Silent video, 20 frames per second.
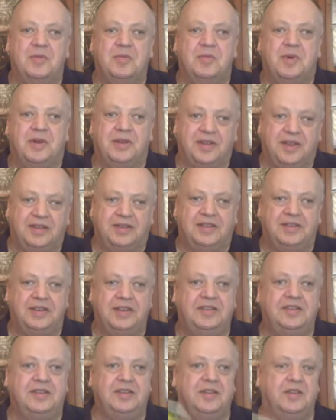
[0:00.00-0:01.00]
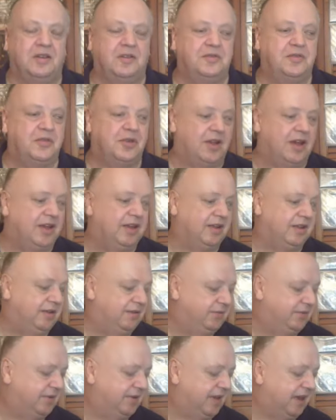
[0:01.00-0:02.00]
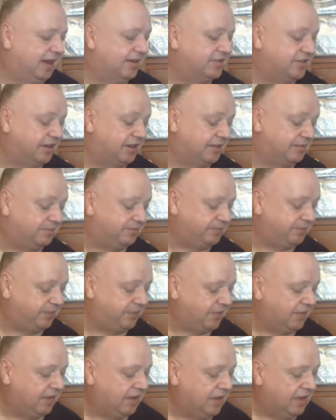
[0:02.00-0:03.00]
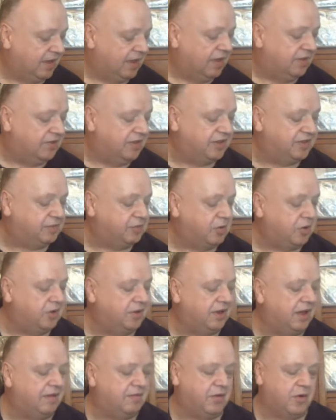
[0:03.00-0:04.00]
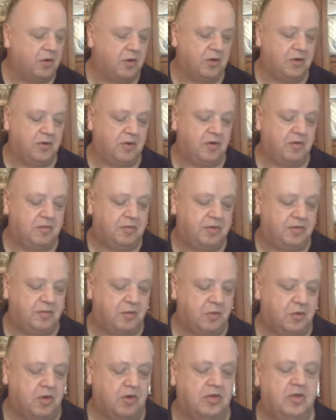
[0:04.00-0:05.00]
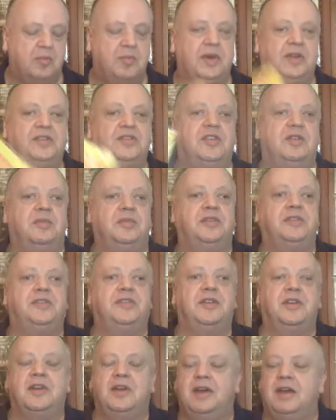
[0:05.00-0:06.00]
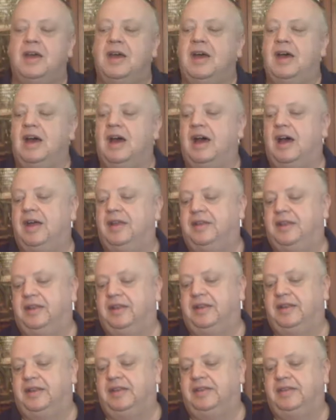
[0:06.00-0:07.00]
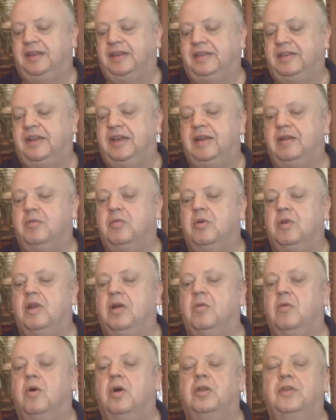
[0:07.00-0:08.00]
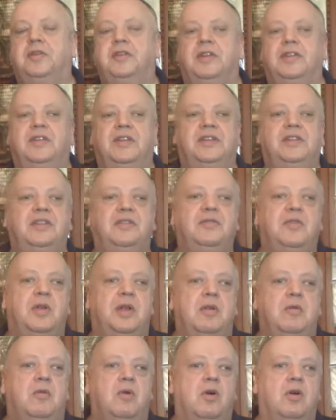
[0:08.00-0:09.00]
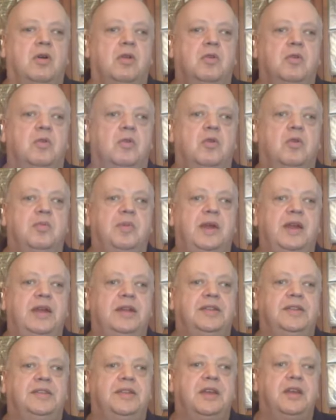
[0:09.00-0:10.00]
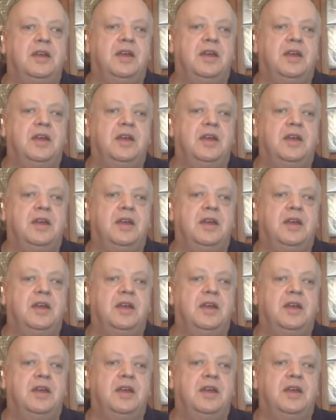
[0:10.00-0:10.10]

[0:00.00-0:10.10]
But it's a decent enough track. Catchy. This one I've heard of before, The Bishops, and it is I Take What I Want, and this is very rock and roll based.